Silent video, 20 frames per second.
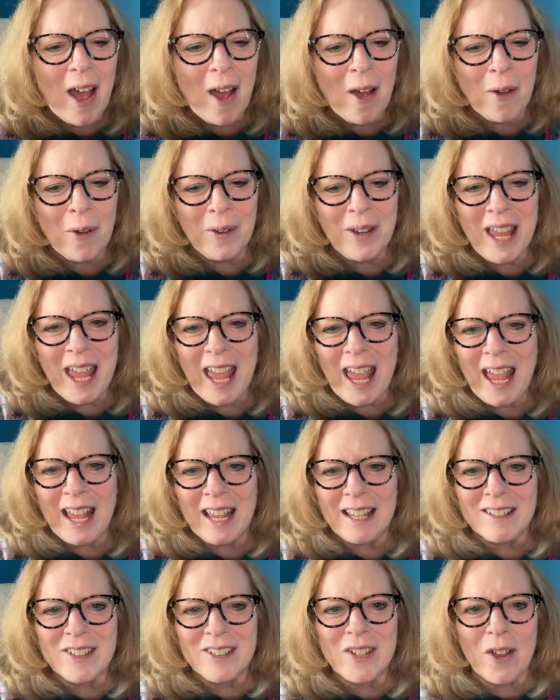
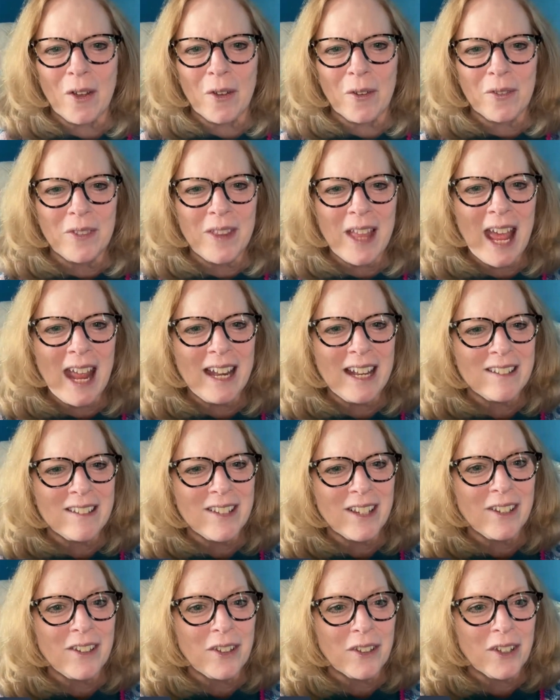Okay, so that
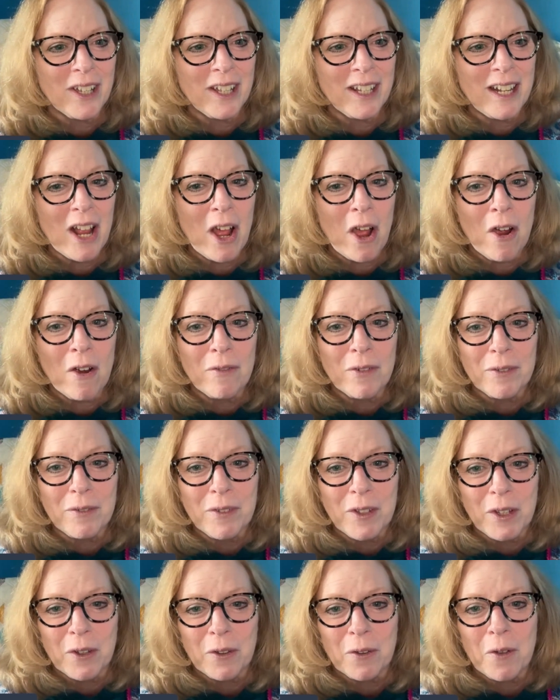is a good
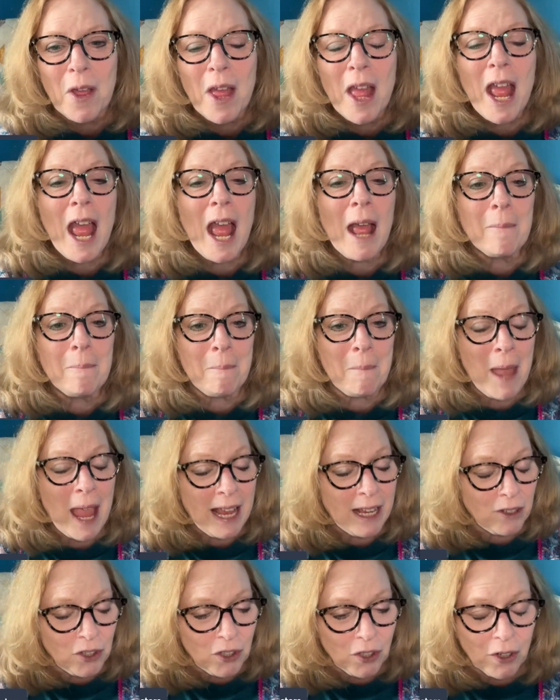overview.
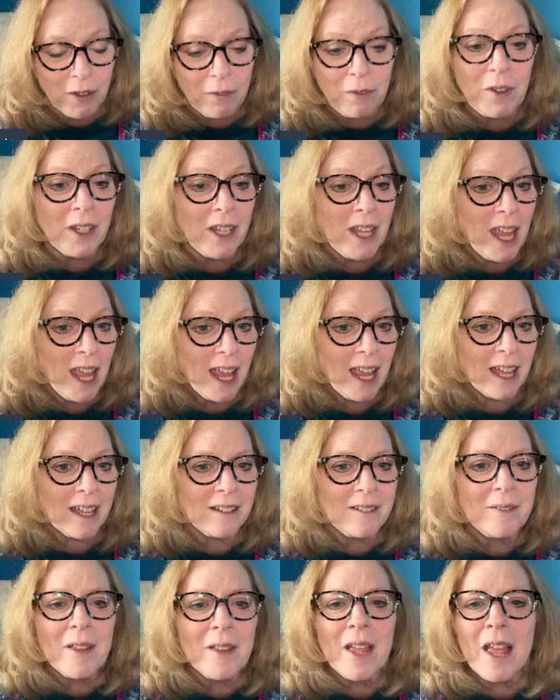Make sure if you
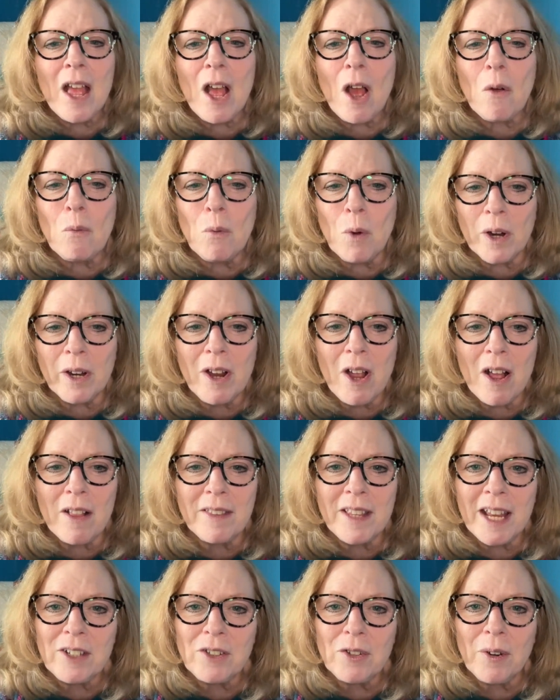can, work on
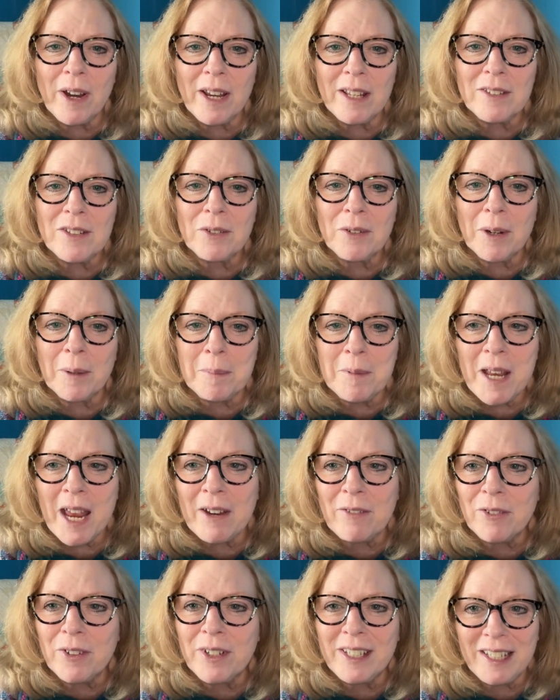that transcript
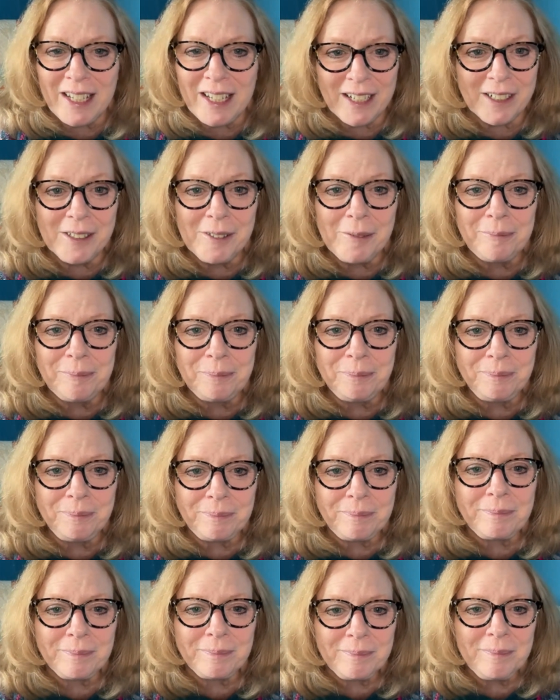every year
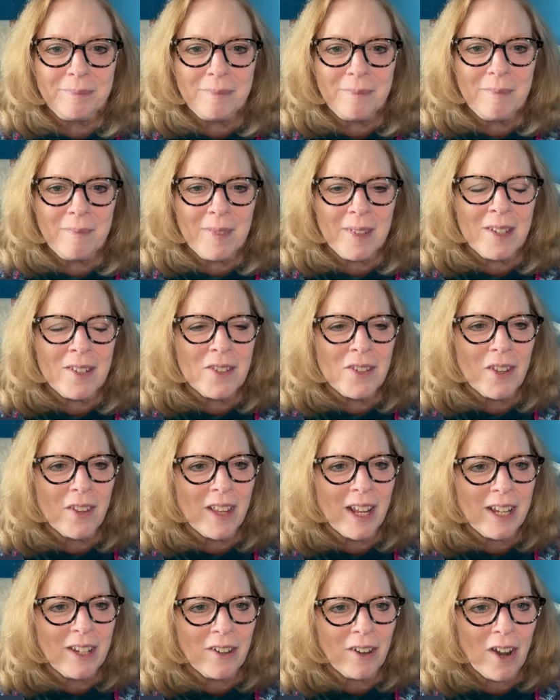so
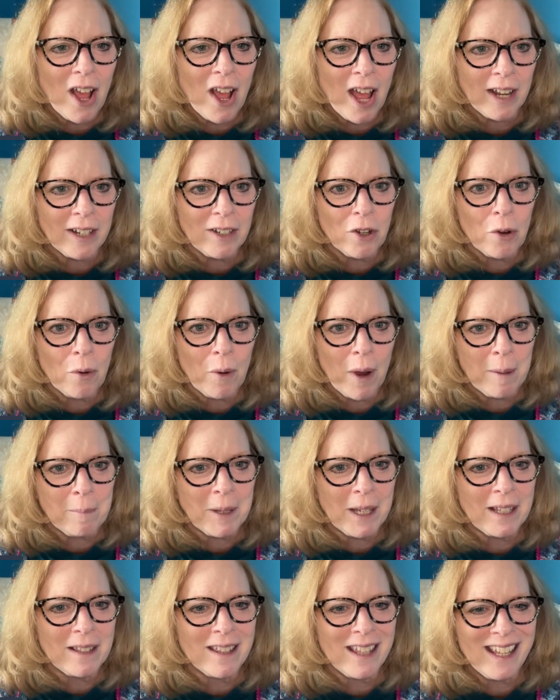that you're not
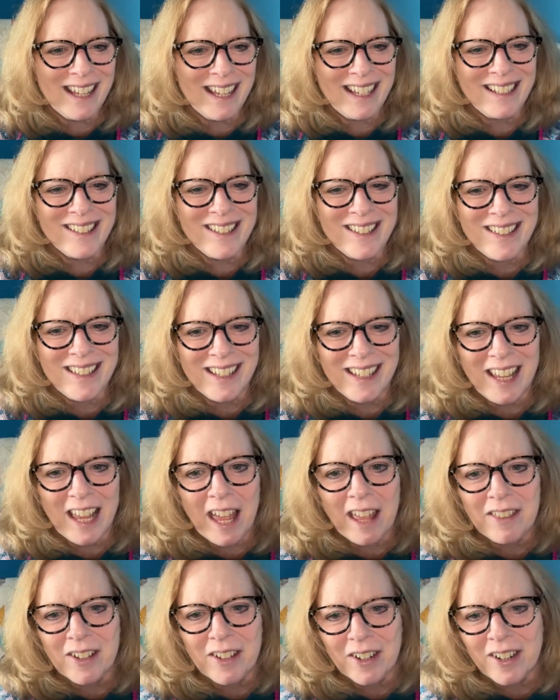cramming things
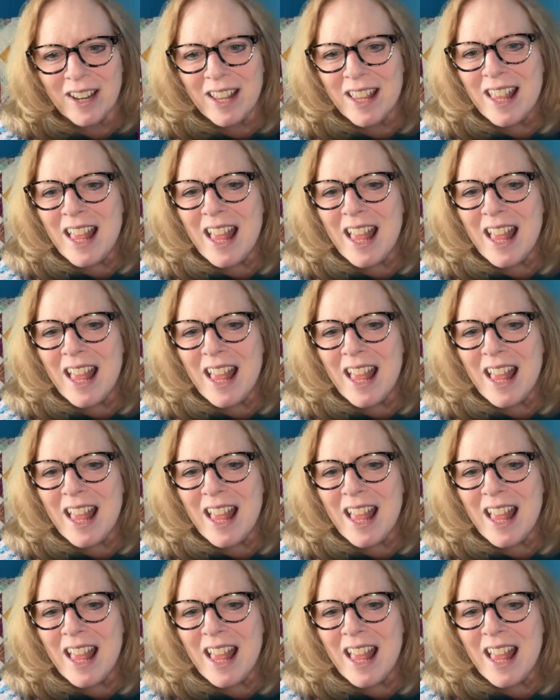together